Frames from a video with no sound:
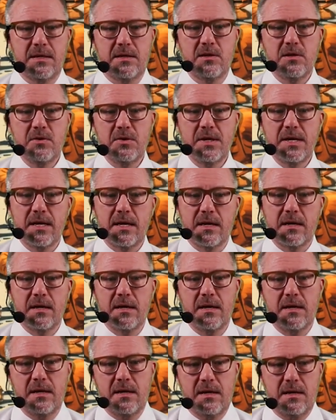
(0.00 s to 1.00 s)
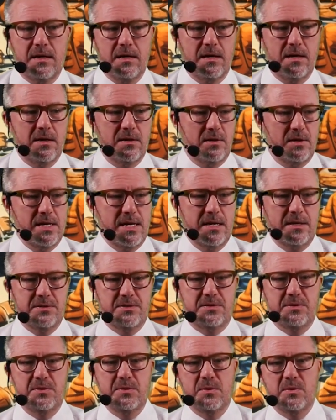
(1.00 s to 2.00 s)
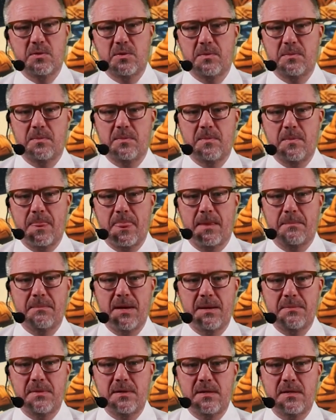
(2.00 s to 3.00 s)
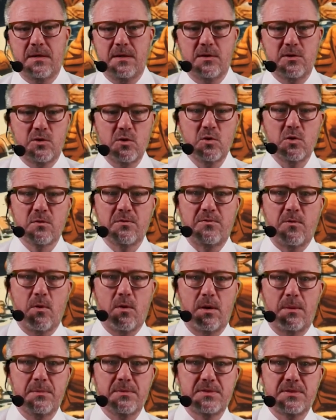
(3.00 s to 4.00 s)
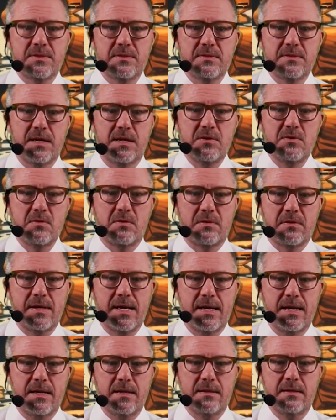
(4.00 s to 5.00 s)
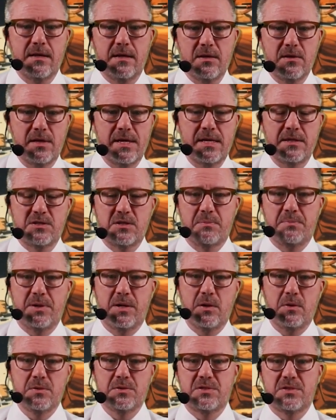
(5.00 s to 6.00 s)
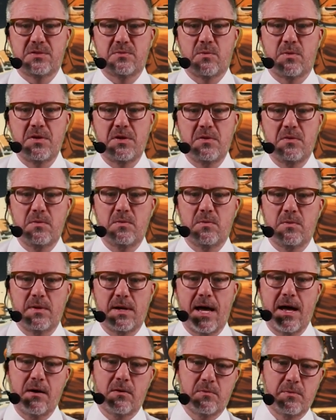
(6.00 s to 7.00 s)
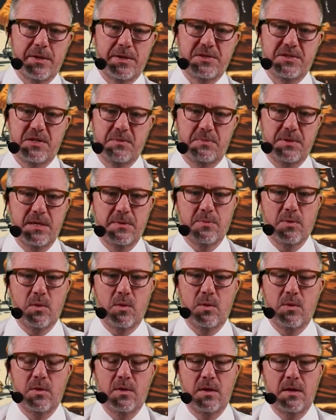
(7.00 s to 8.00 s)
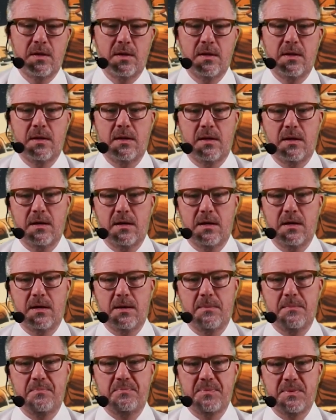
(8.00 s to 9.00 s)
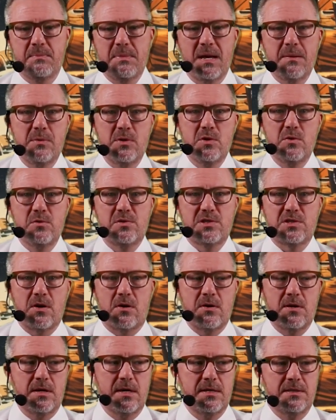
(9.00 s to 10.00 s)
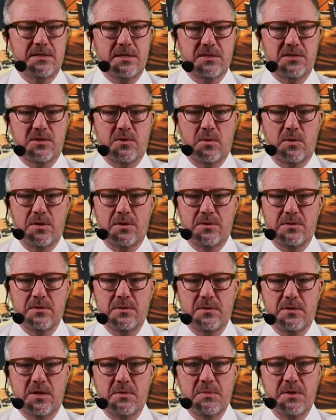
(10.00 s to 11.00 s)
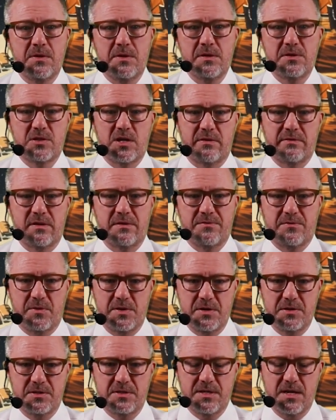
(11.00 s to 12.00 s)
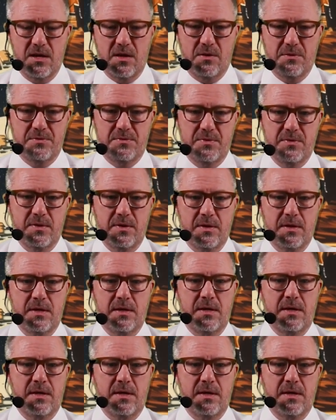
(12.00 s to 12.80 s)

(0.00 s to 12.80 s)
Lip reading: including a link to maybe Google Forms that you created, a link to posts where you outreach to people. Maybe you start a Discord community server for yourself